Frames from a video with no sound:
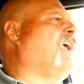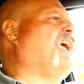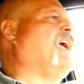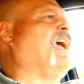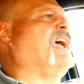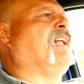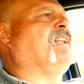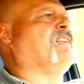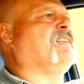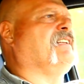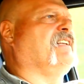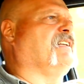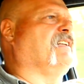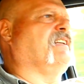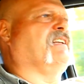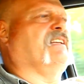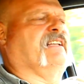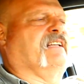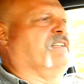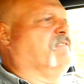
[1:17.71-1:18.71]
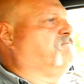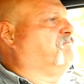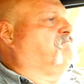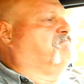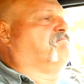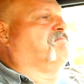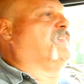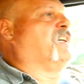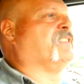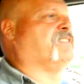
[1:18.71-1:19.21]
And
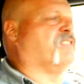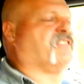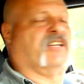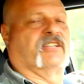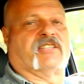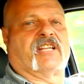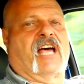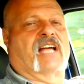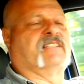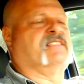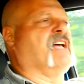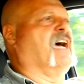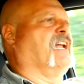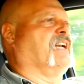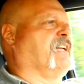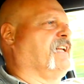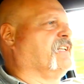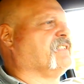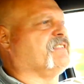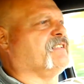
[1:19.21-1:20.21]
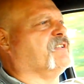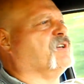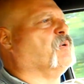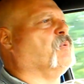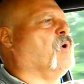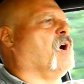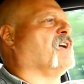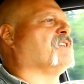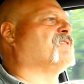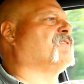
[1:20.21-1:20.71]
it's still not done. It still
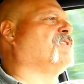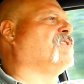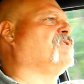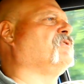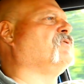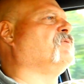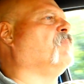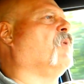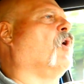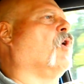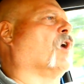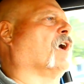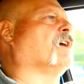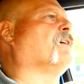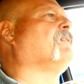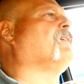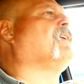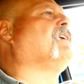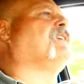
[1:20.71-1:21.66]
wants to do more.